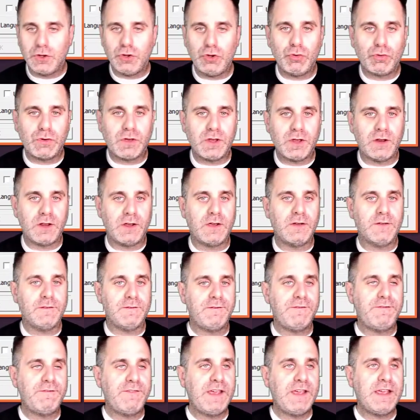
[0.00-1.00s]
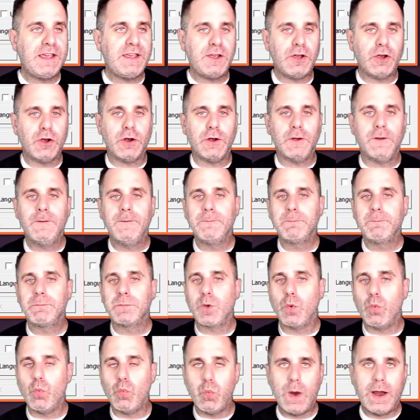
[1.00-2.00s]
you can configure
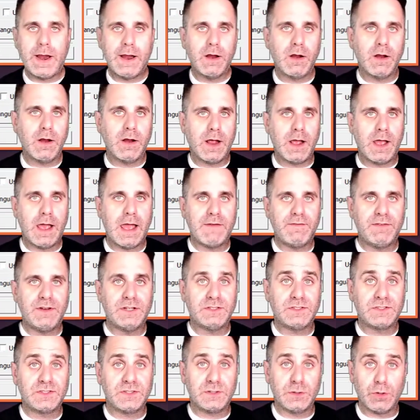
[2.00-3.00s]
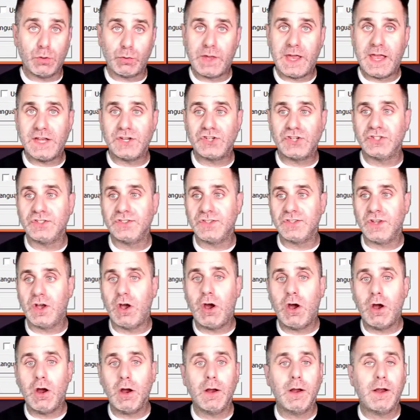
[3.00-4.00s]
where evidence locations
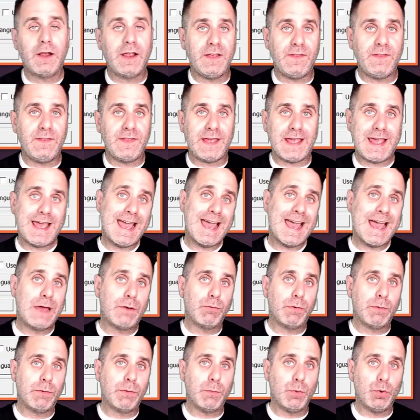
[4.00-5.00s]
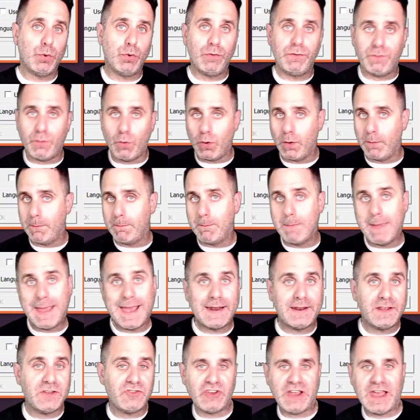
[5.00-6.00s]
are in the add, remove, or
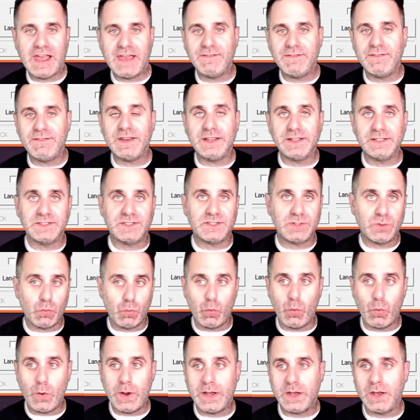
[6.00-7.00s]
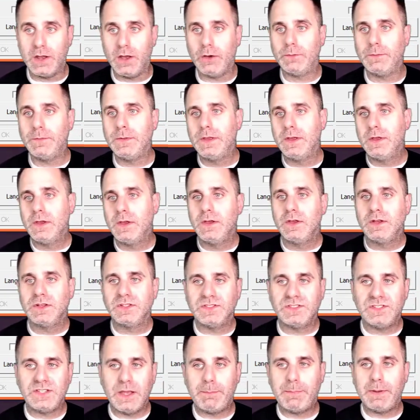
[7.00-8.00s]
manage evidence window. You can
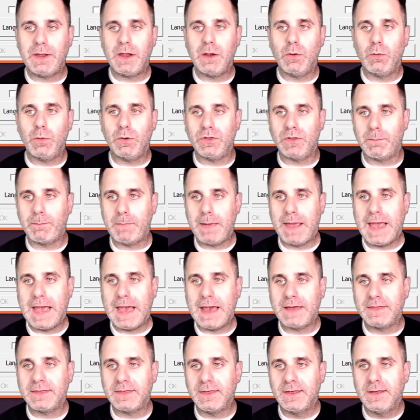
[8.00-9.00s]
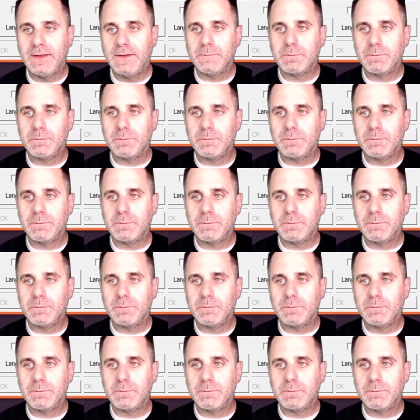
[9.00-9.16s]
see up here where the path,